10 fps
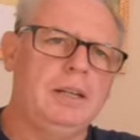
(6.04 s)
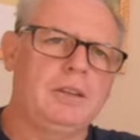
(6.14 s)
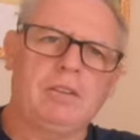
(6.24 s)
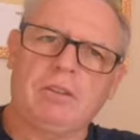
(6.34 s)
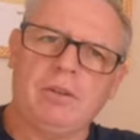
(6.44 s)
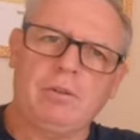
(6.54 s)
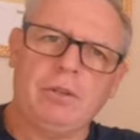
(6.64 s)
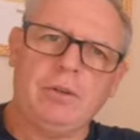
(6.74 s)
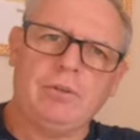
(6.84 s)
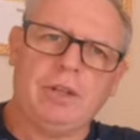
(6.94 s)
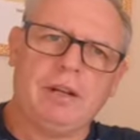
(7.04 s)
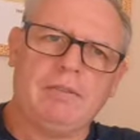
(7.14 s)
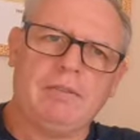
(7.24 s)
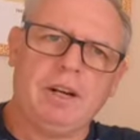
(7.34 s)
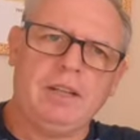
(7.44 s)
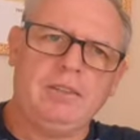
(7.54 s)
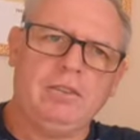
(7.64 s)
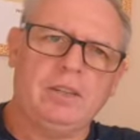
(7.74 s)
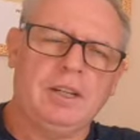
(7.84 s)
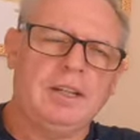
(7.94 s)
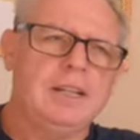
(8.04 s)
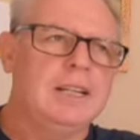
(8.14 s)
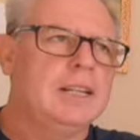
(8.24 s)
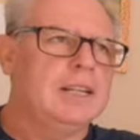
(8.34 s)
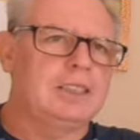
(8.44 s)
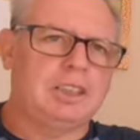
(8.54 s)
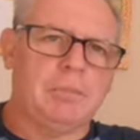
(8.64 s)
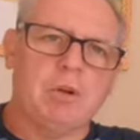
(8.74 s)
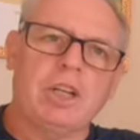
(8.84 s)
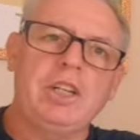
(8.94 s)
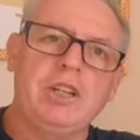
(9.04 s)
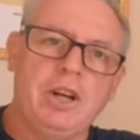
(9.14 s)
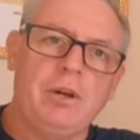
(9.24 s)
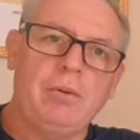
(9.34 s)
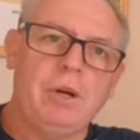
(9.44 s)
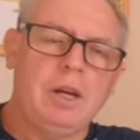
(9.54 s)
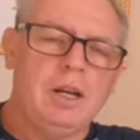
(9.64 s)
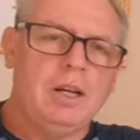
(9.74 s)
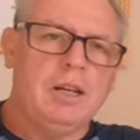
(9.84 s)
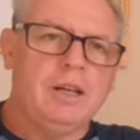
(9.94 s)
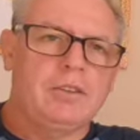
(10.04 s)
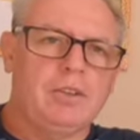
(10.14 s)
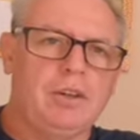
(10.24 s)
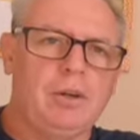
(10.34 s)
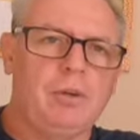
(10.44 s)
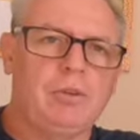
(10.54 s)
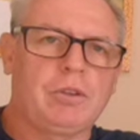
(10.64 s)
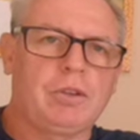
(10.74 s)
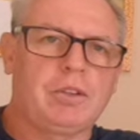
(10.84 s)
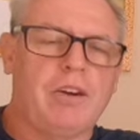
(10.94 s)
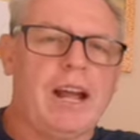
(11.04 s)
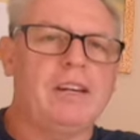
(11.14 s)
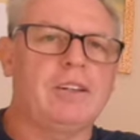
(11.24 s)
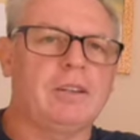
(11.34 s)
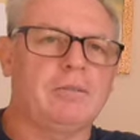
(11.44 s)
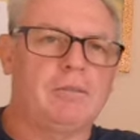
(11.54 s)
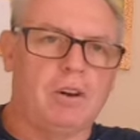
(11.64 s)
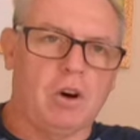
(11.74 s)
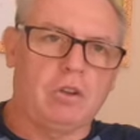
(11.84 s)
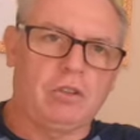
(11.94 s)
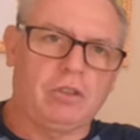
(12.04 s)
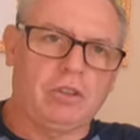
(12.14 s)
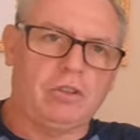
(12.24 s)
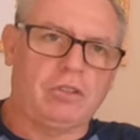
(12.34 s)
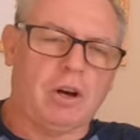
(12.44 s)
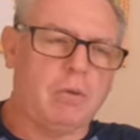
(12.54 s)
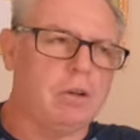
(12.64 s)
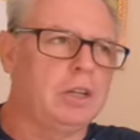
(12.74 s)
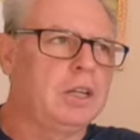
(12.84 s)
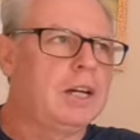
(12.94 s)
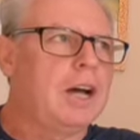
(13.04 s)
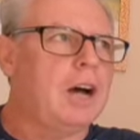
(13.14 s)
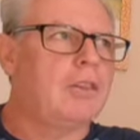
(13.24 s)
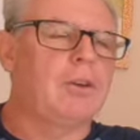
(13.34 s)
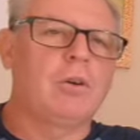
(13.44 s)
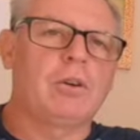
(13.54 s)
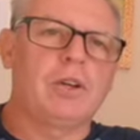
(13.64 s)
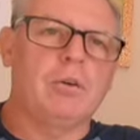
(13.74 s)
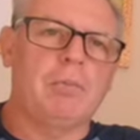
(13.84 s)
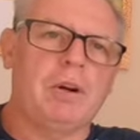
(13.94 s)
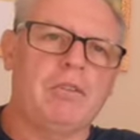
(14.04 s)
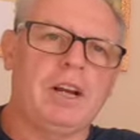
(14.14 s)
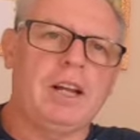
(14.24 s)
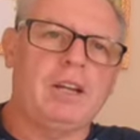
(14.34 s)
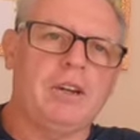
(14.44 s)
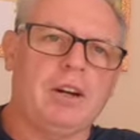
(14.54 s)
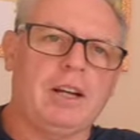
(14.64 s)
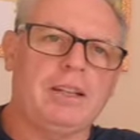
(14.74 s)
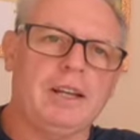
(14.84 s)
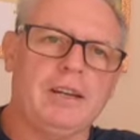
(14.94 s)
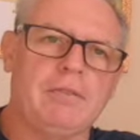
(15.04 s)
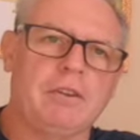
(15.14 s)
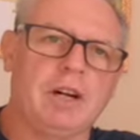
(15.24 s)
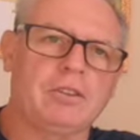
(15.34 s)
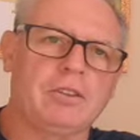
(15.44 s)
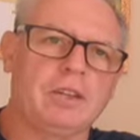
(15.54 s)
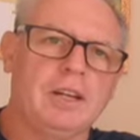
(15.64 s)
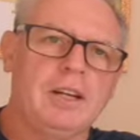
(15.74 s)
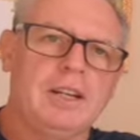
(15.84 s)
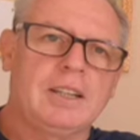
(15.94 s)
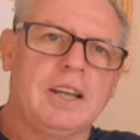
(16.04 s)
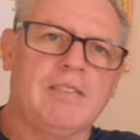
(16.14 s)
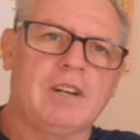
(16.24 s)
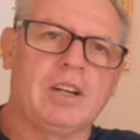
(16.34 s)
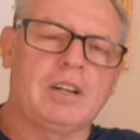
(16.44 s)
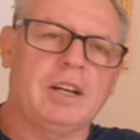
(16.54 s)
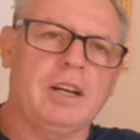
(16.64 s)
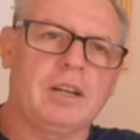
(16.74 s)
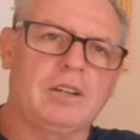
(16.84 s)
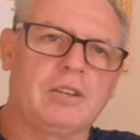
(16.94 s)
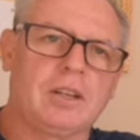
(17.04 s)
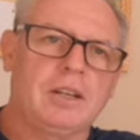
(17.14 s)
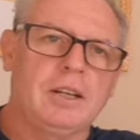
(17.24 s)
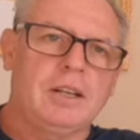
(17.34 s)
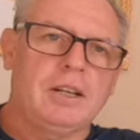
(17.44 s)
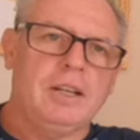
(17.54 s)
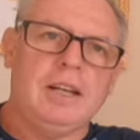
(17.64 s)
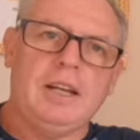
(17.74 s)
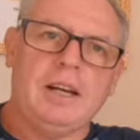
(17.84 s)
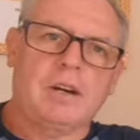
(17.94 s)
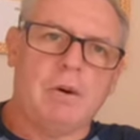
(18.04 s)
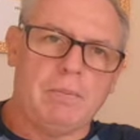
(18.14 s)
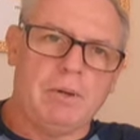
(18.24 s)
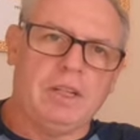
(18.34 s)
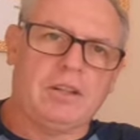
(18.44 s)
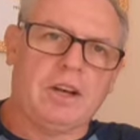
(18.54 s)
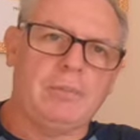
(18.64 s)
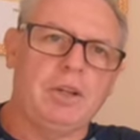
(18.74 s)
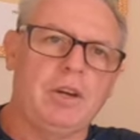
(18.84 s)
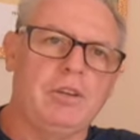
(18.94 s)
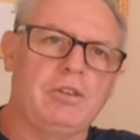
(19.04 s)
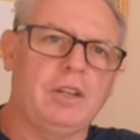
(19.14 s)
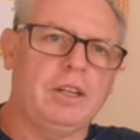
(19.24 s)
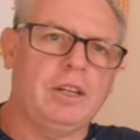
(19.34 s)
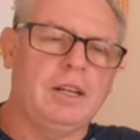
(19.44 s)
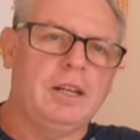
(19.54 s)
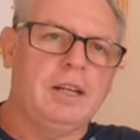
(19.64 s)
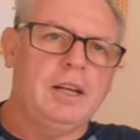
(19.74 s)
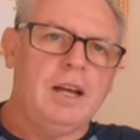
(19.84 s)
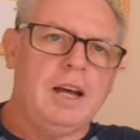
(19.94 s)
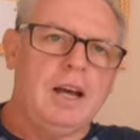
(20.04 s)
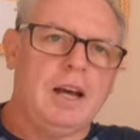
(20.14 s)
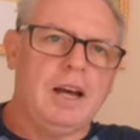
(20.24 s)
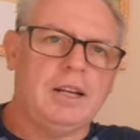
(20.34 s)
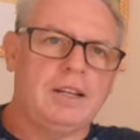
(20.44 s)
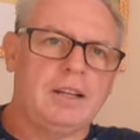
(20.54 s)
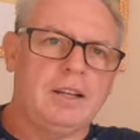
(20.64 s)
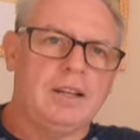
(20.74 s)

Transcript: they still use that phrase? As somebody new to creating vlogs and so on, I thought it would be a really good idea for us to have a look at the equipment I'm using and